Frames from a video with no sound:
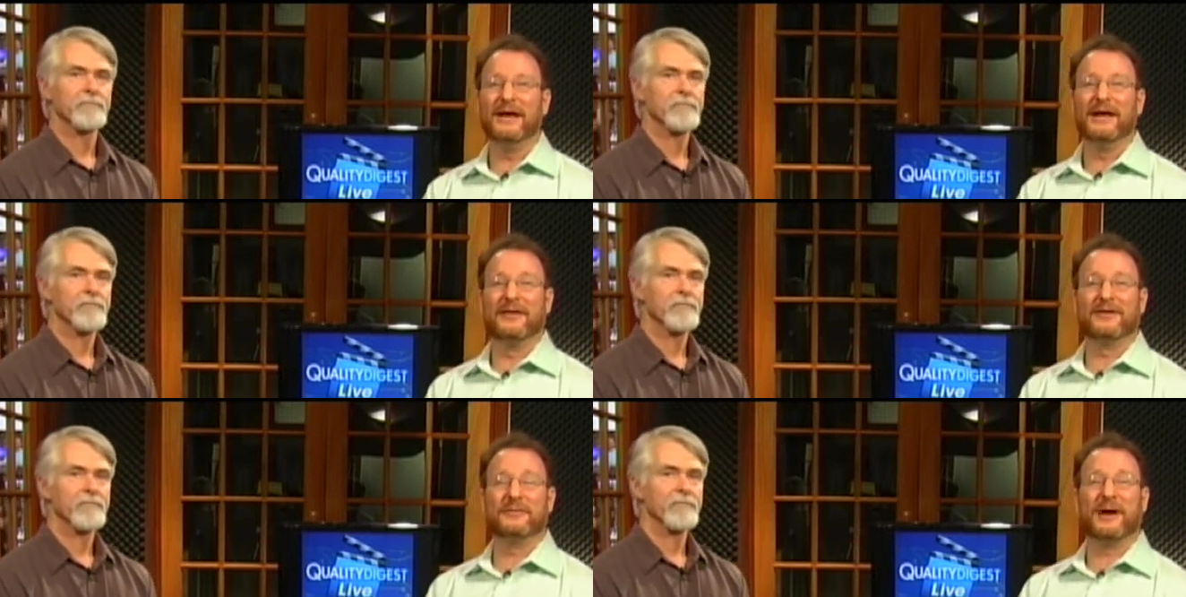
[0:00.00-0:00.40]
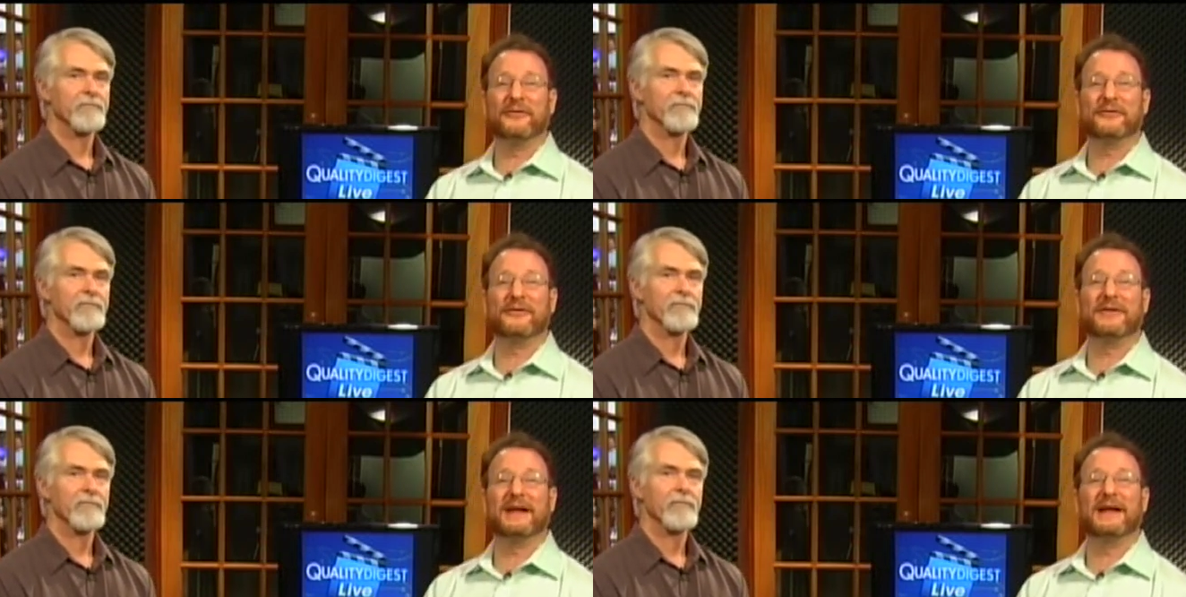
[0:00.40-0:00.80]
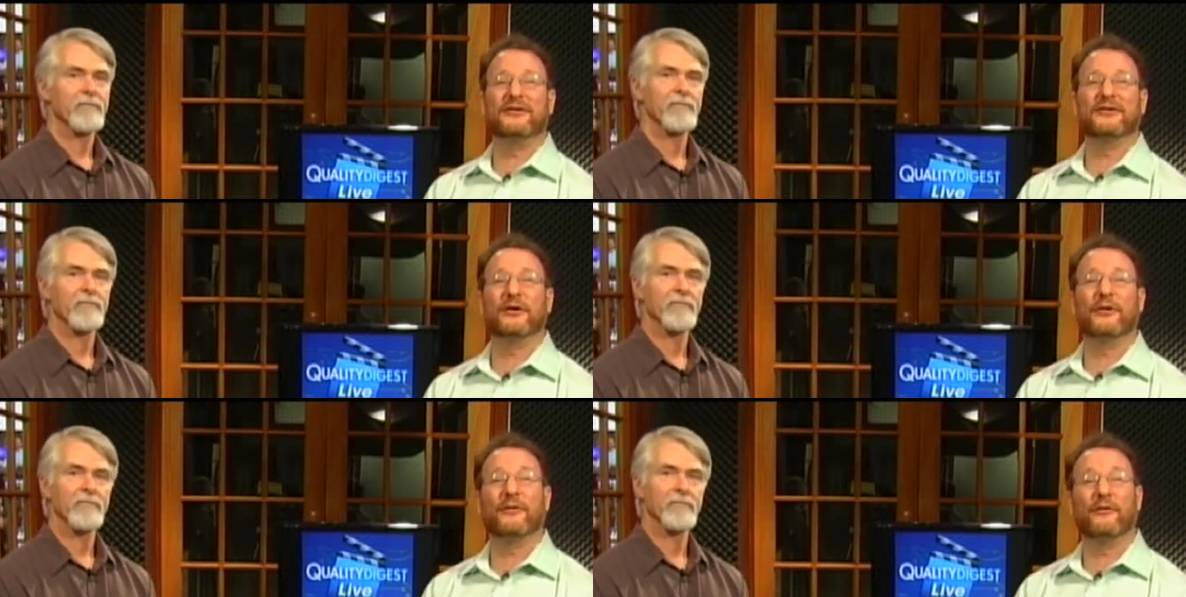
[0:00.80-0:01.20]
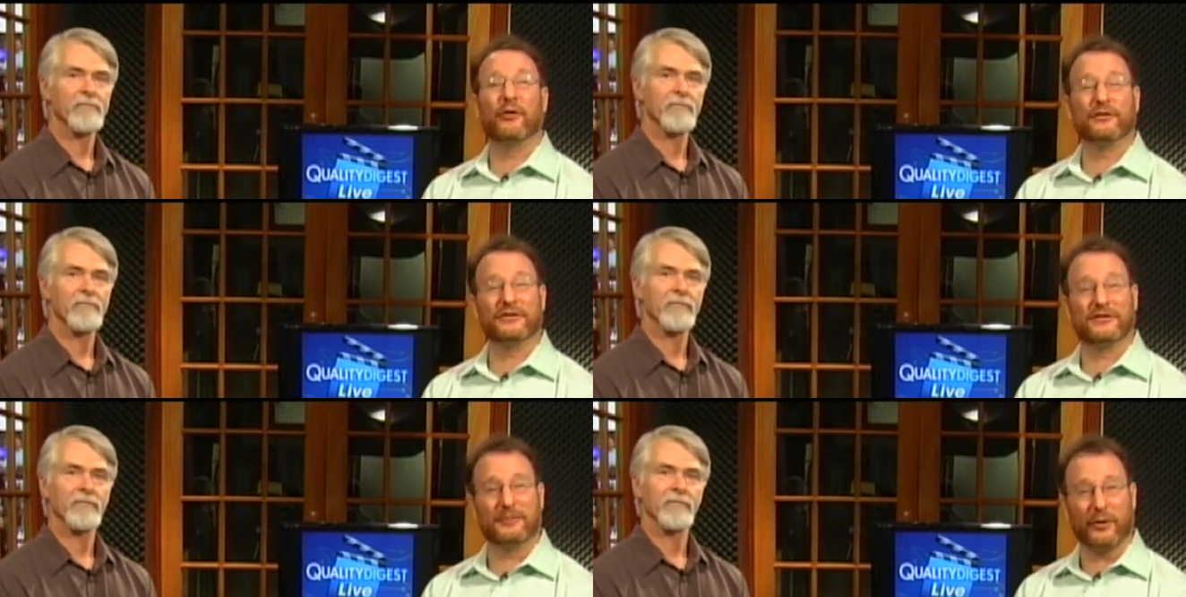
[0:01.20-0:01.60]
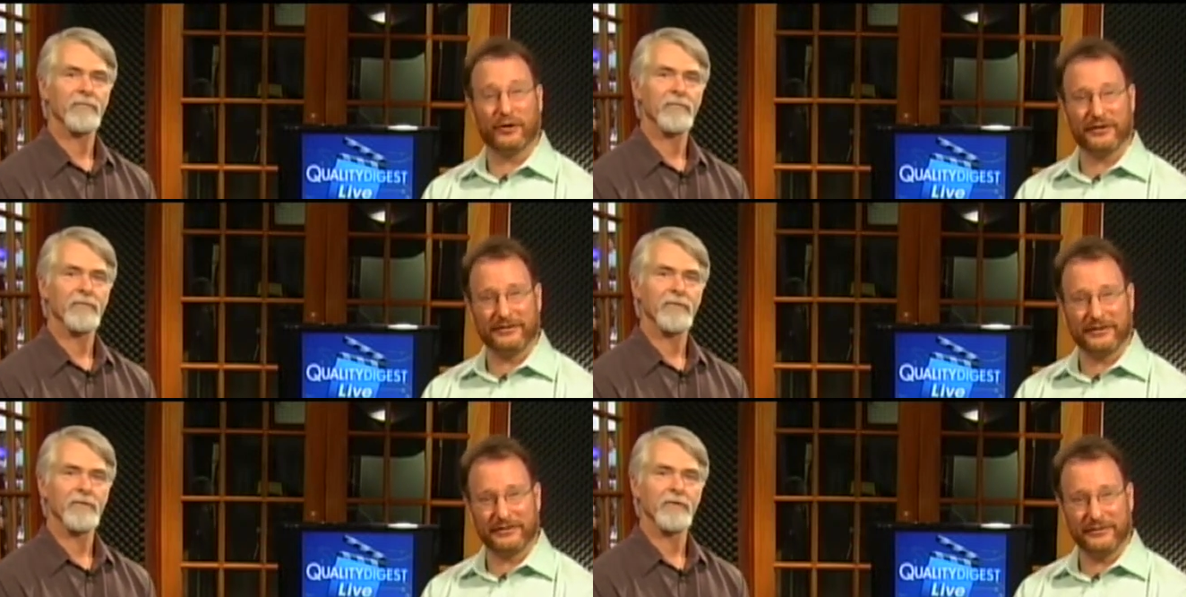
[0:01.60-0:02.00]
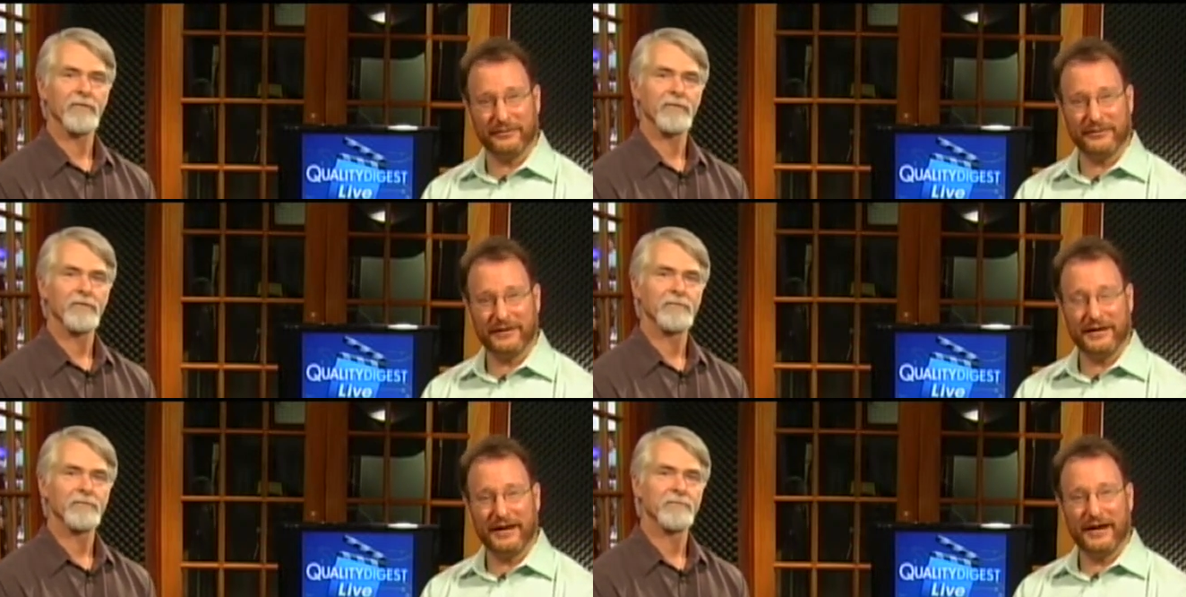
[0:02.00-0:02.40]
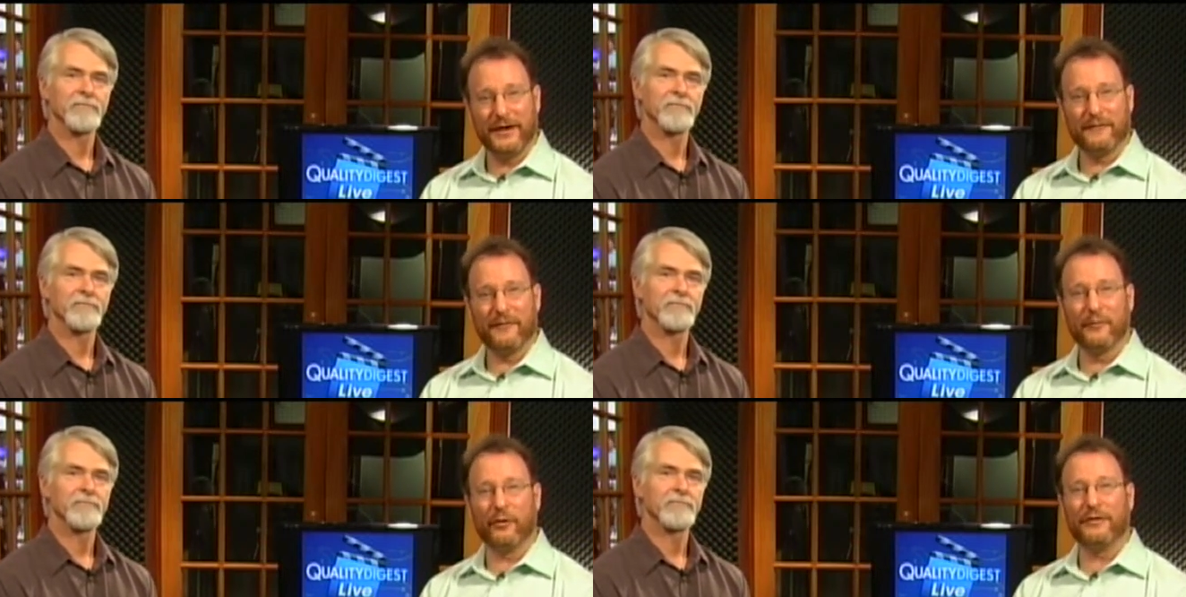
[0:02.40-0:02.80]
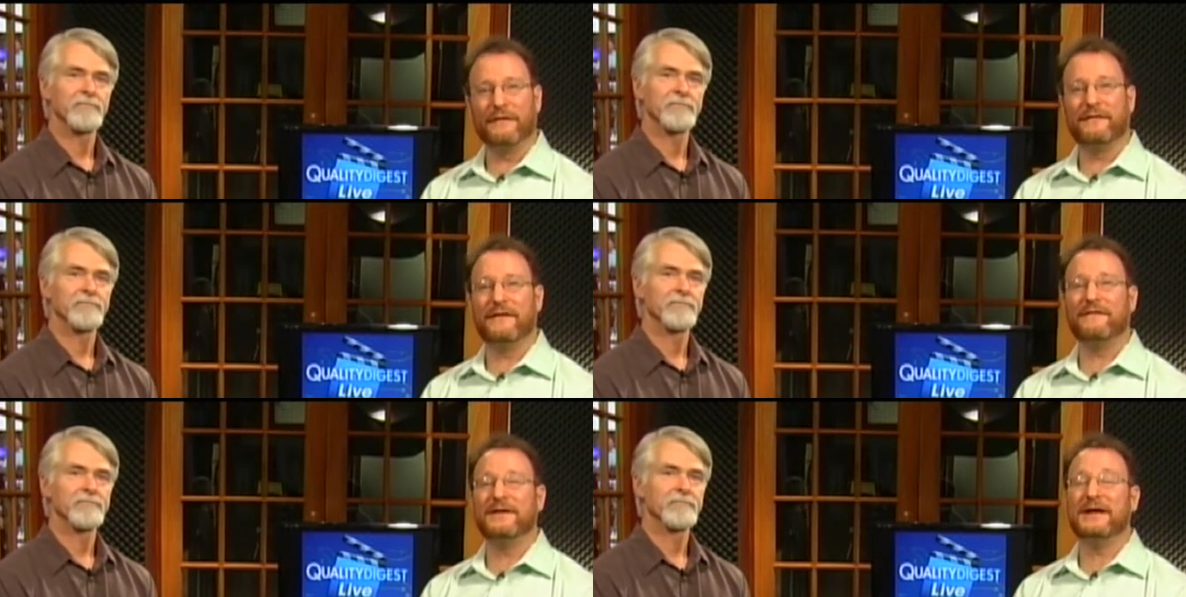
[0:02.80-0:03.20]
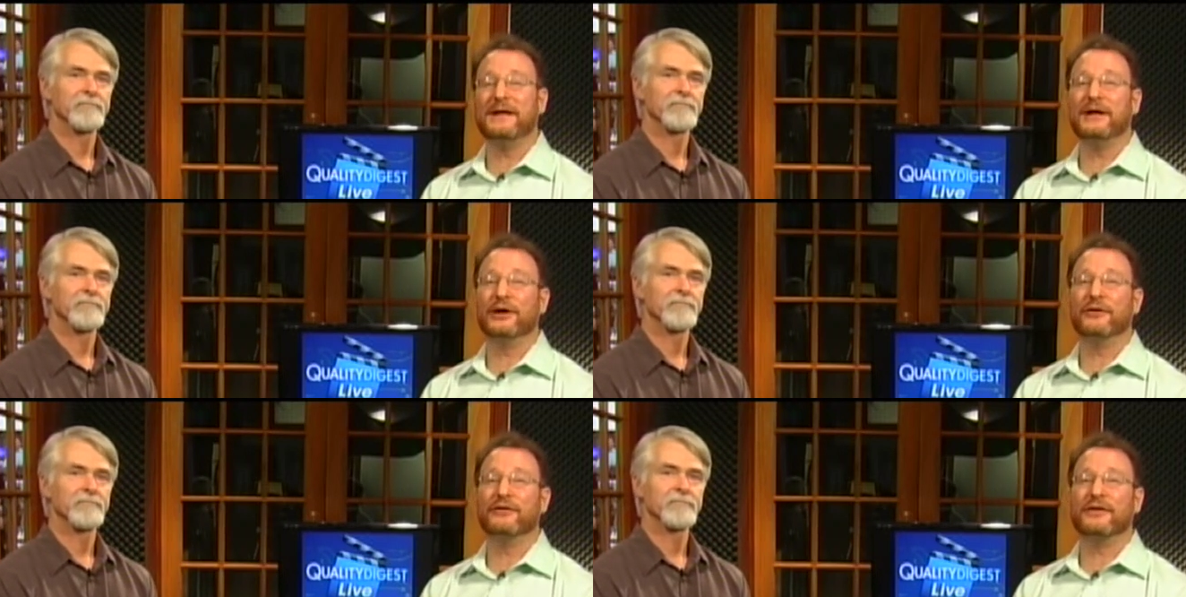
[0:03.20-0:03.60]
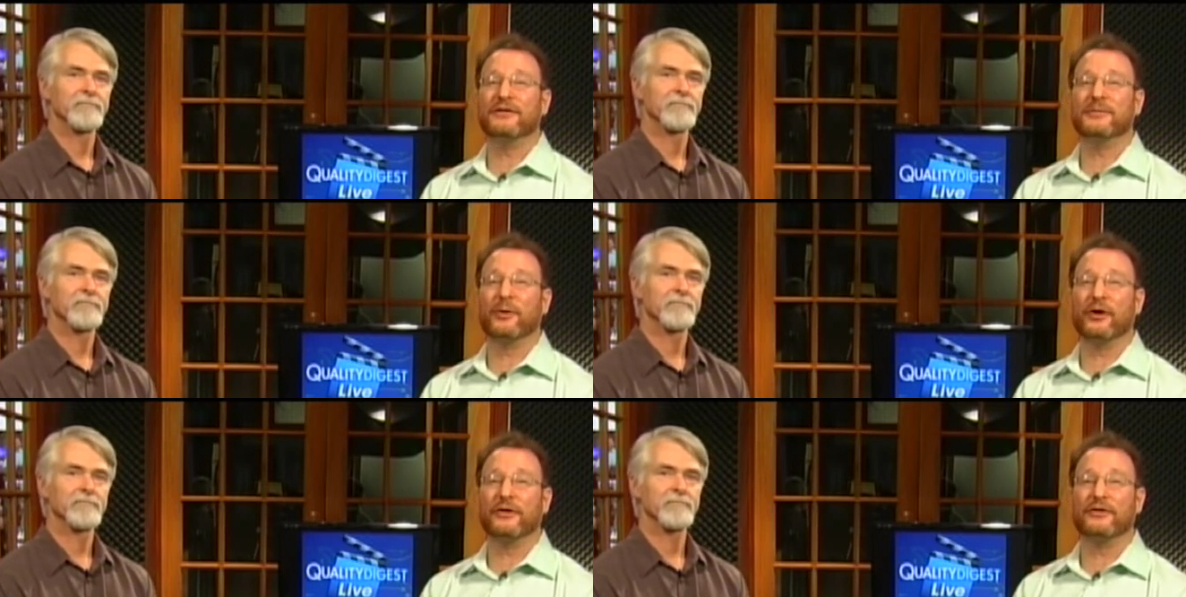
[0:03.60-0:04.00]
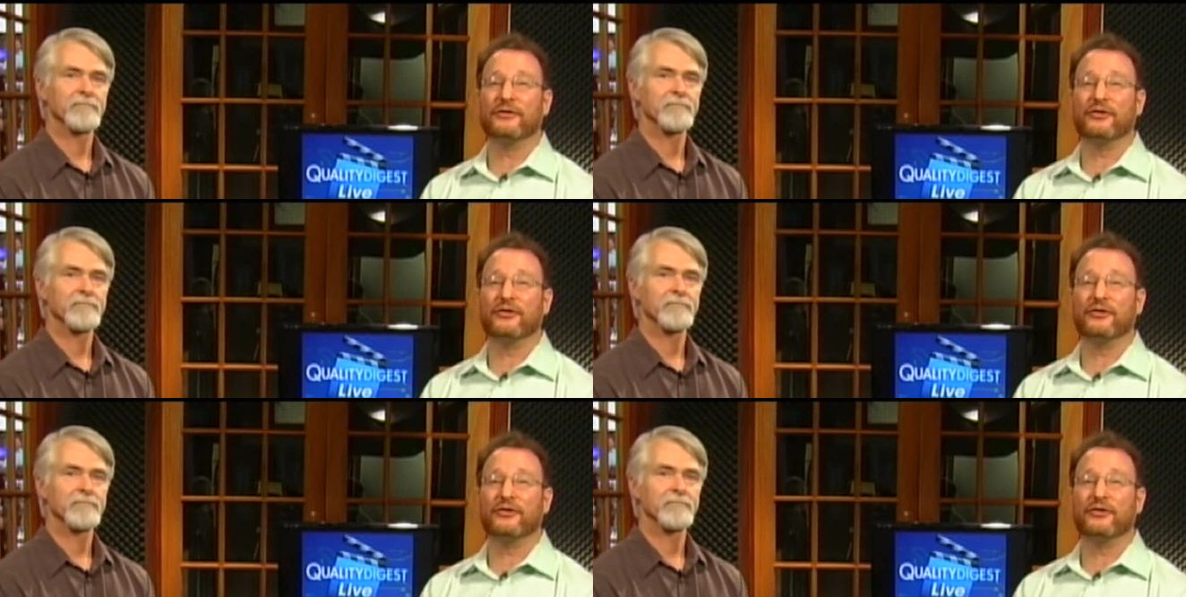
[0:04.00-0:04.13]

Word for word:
Speaker 1: the sponsor of today's show of course is sparta systems for more than 15 years sparta's